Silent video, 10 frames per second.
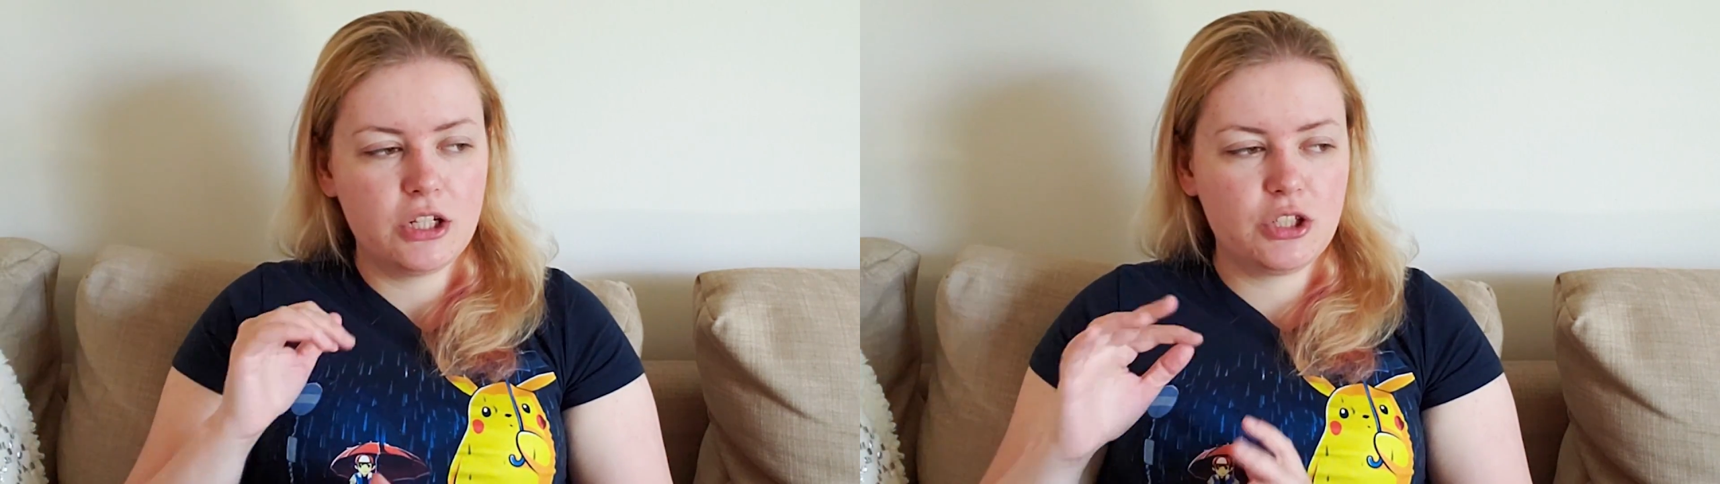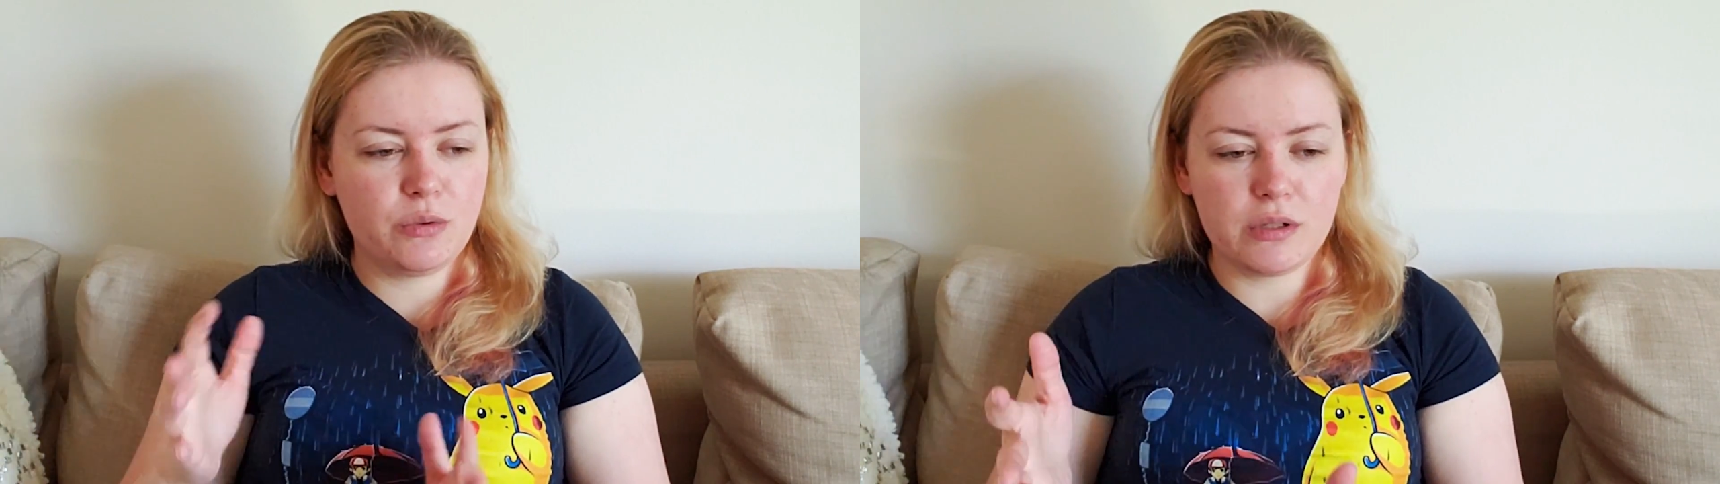
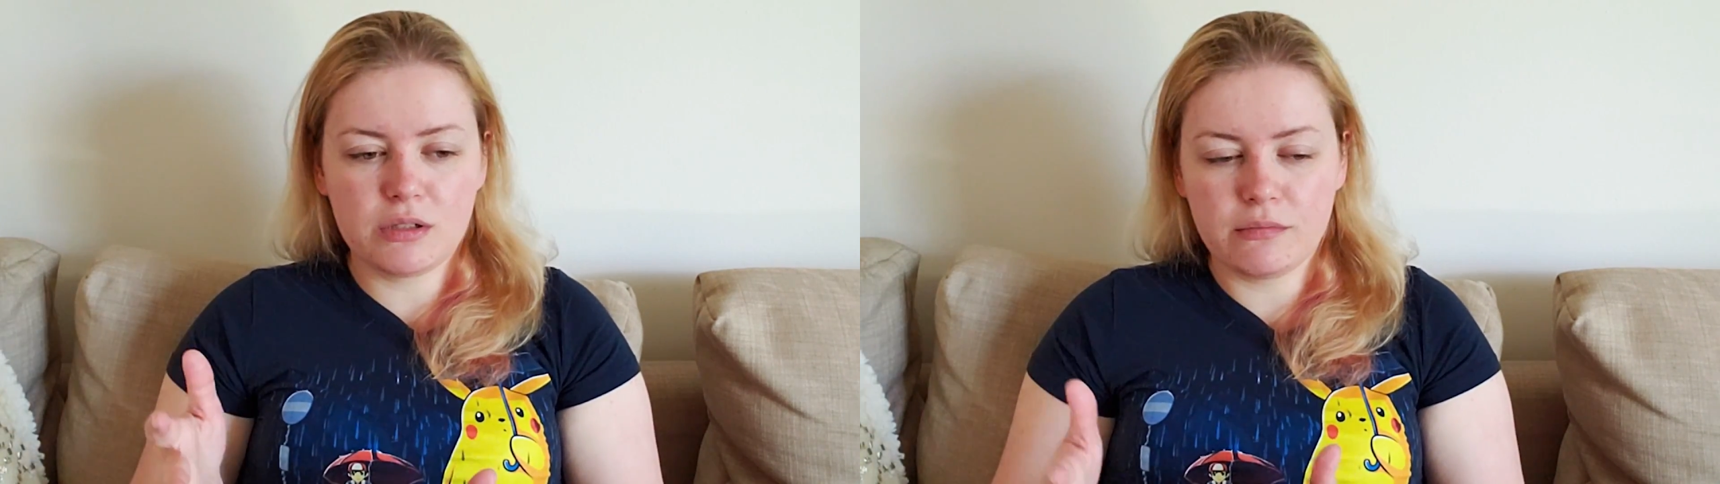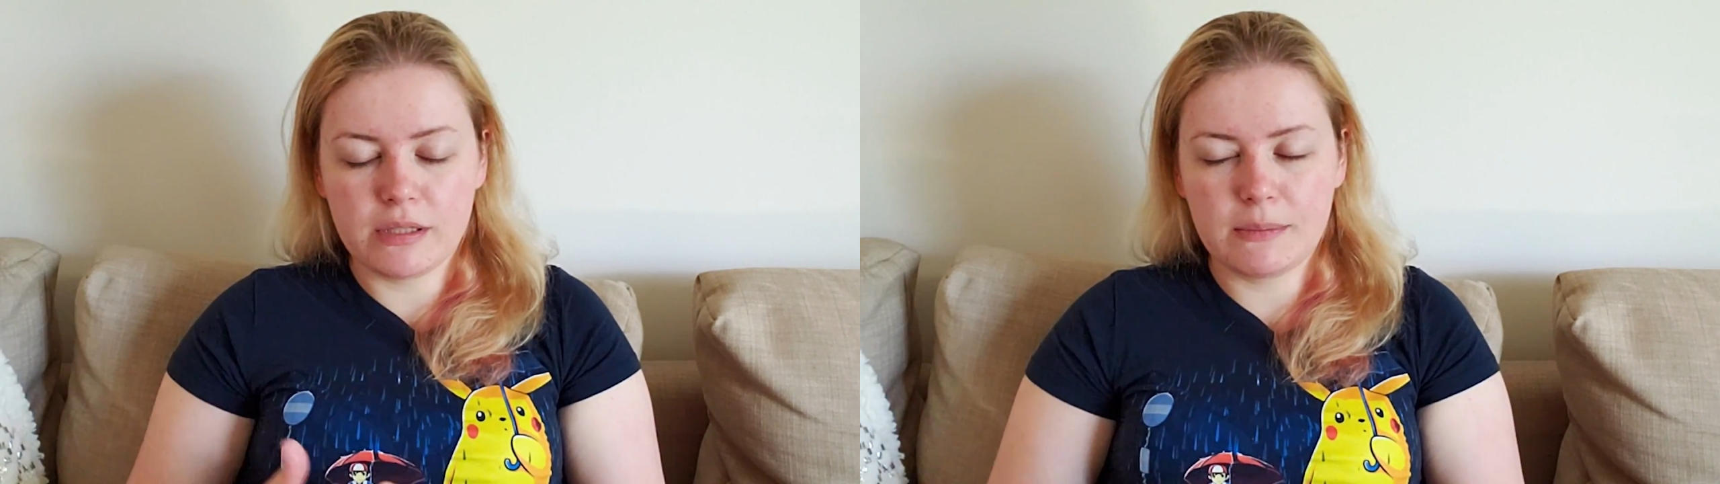She
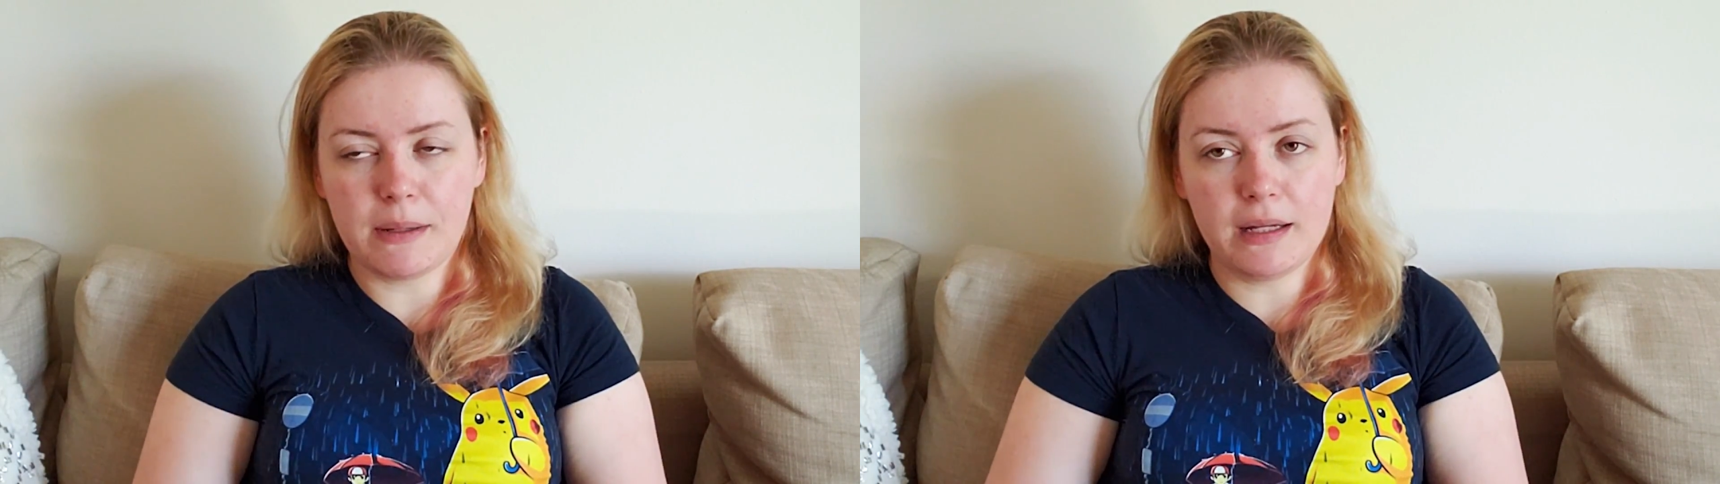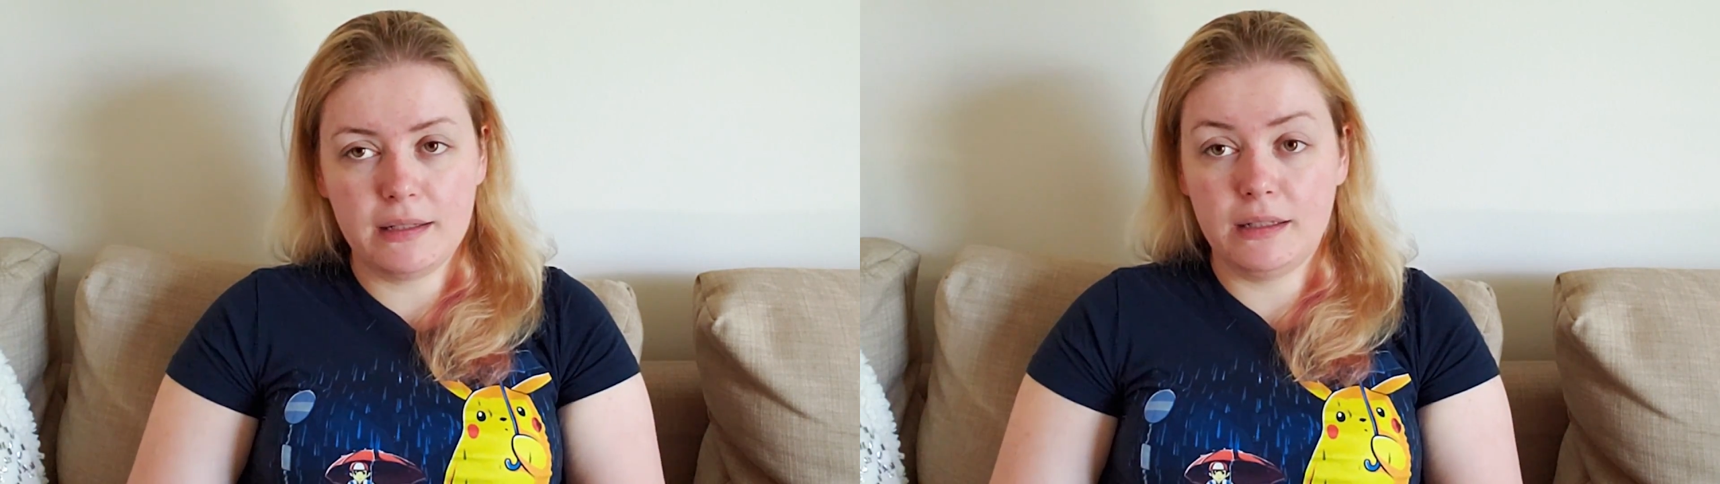wasn't
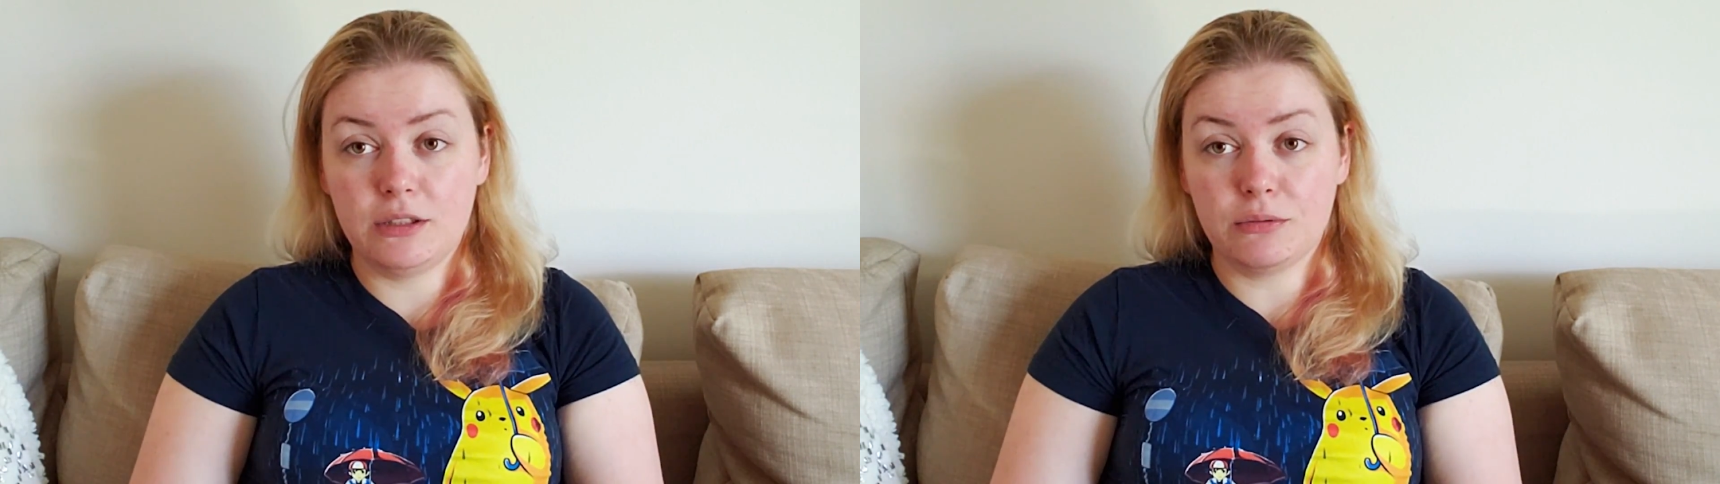responding to